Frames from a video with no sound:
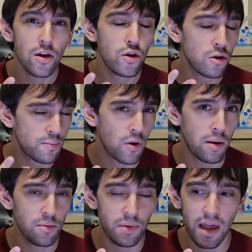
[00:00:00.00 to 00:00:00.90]
you'll
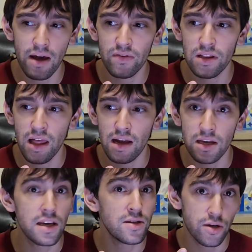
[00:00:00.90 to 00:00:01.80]
probably have a lot
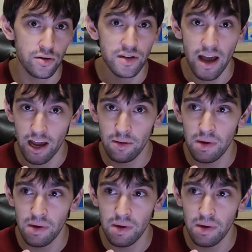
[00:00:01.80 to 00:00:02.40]
easier time